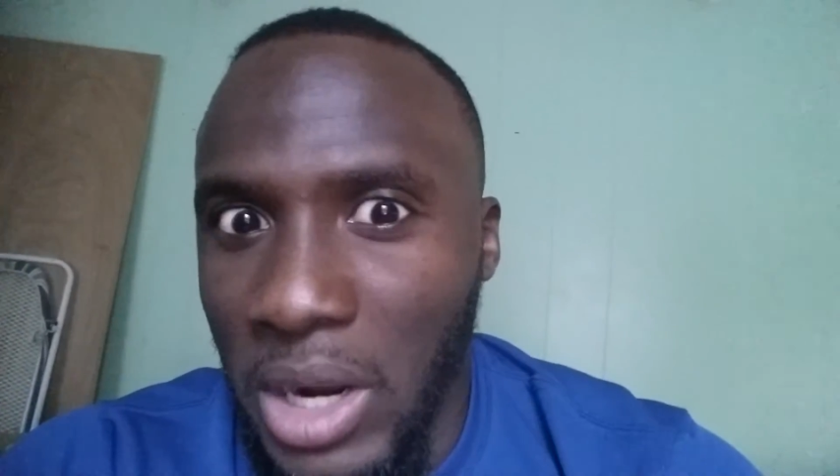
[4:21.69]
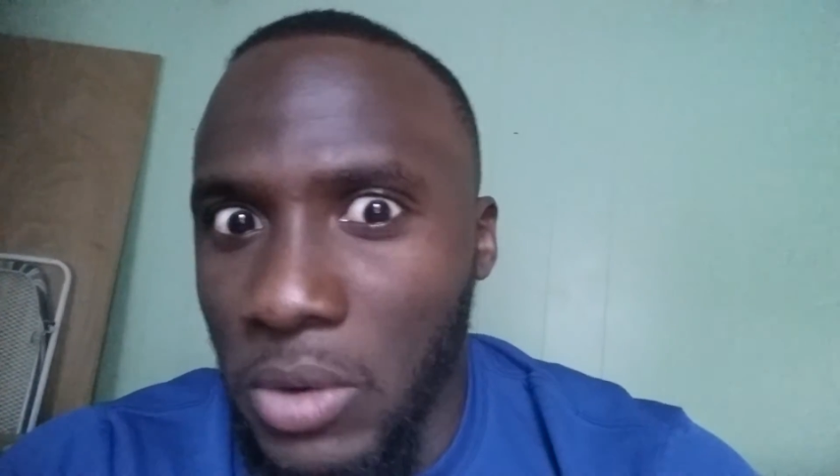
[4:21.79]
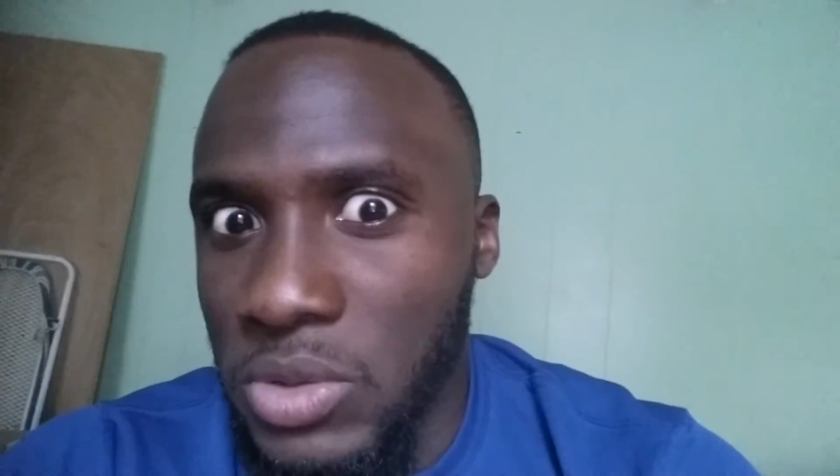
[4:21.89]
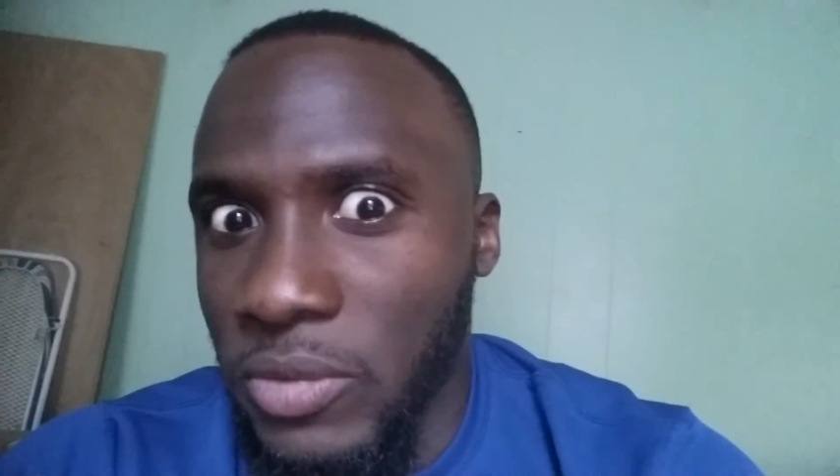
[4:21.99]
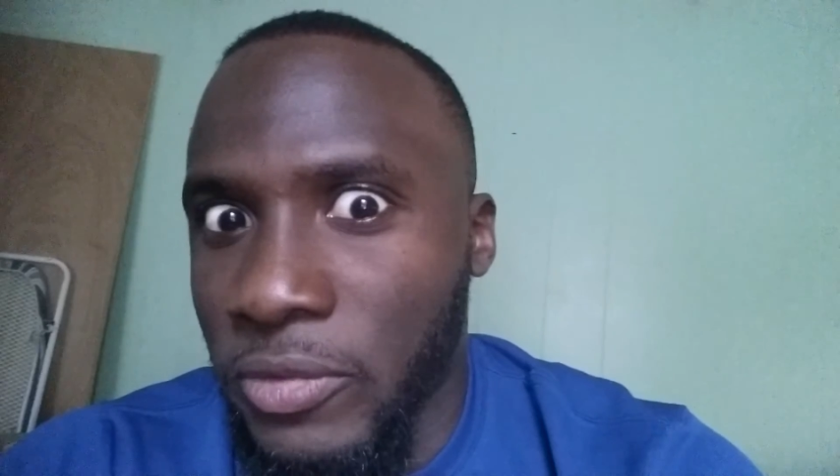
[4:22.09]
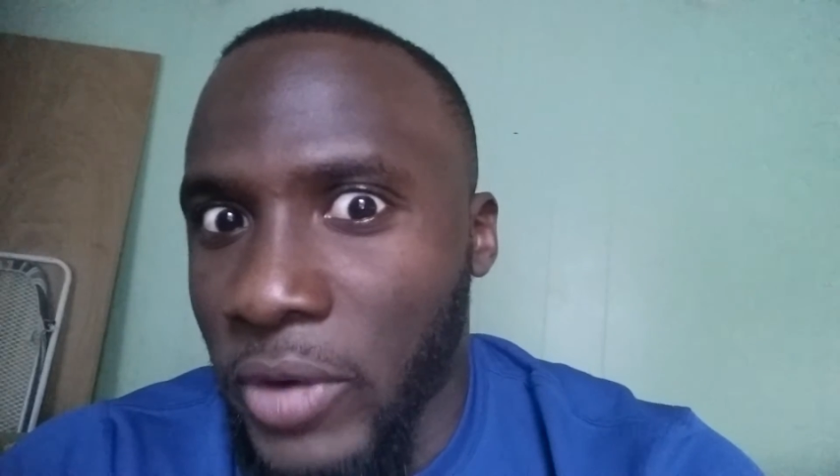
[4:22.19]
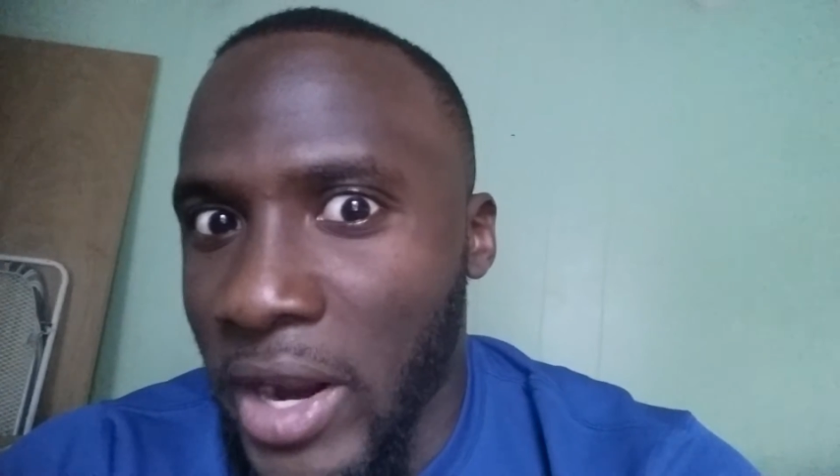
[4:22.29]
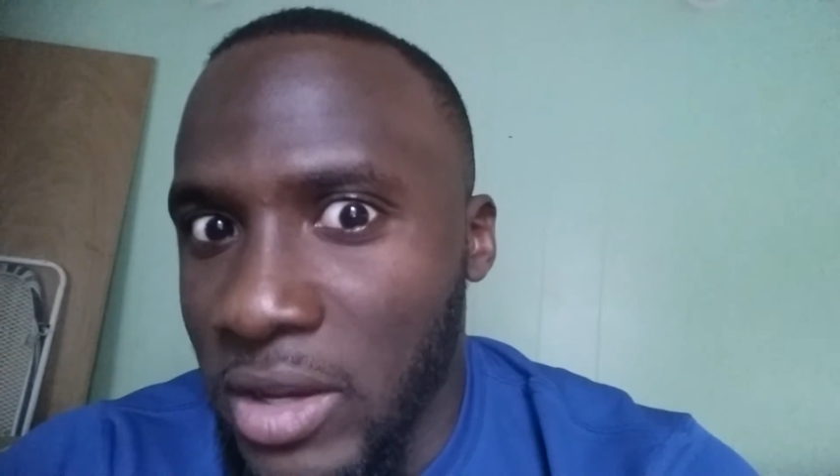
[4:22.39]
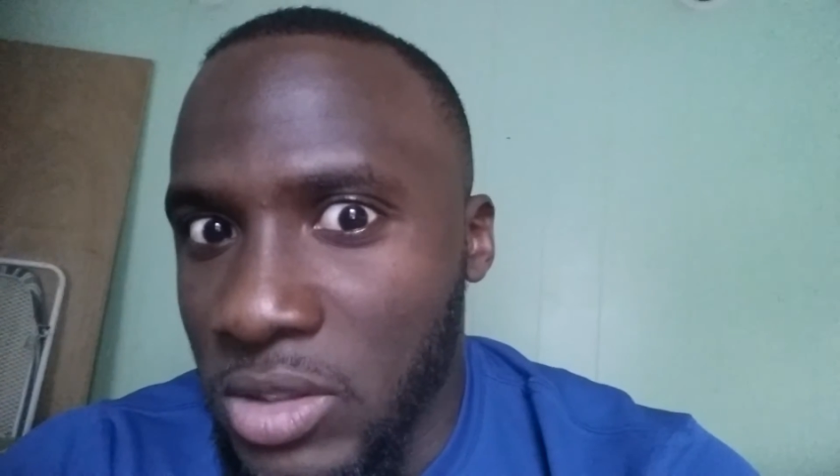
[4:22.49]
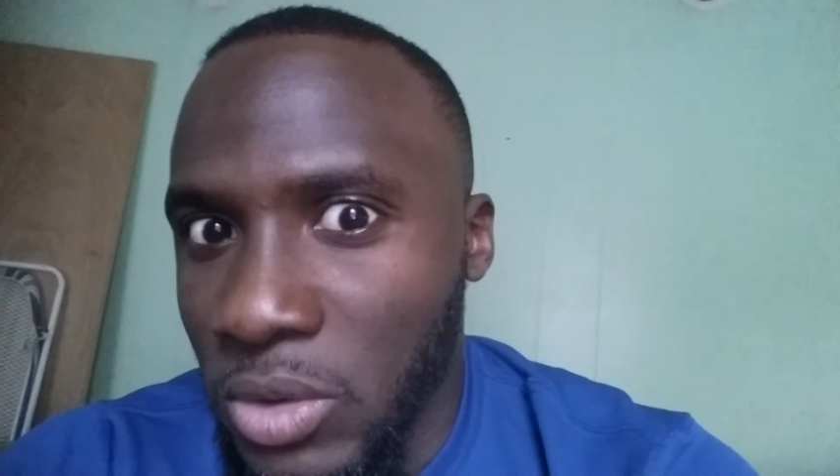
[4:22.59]
I was
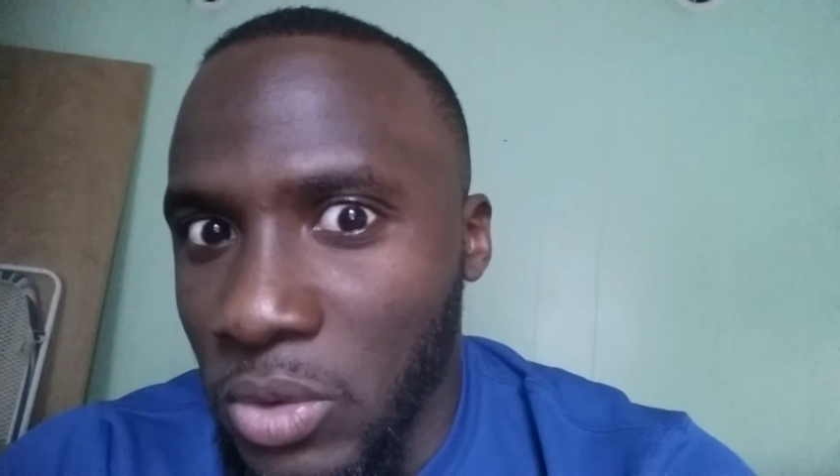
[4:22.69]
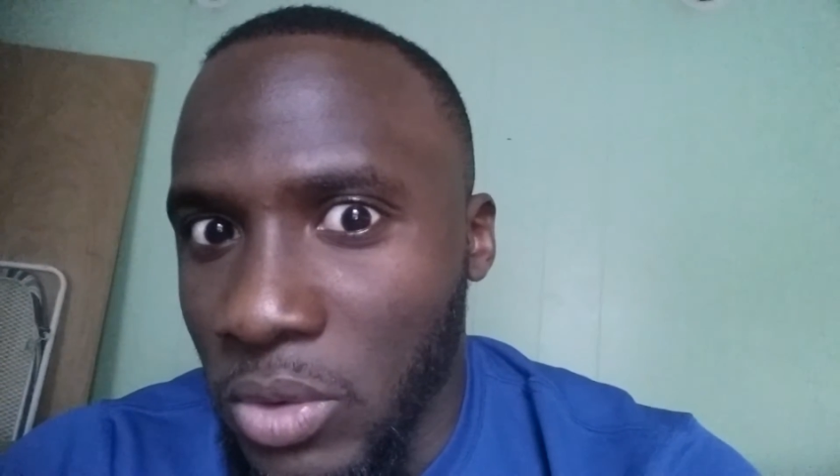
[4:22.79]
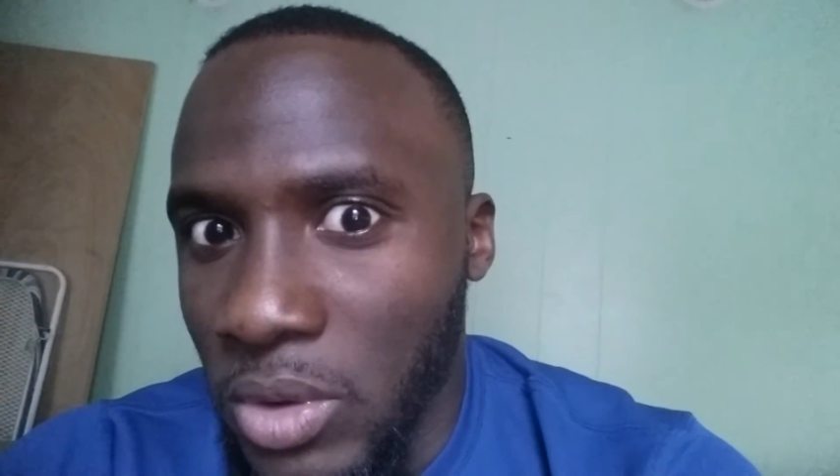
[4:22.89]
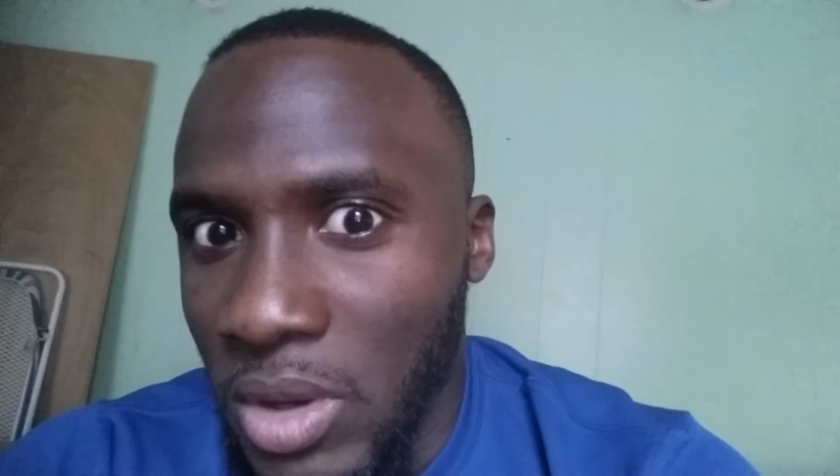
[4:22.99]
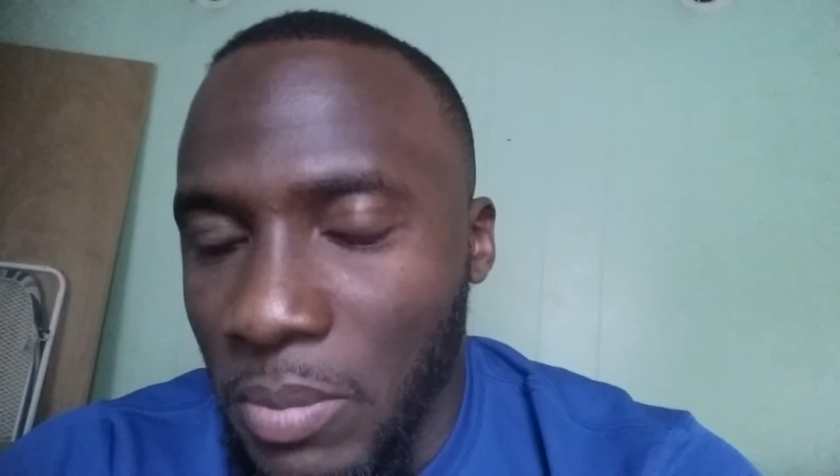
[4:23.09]
afraid to,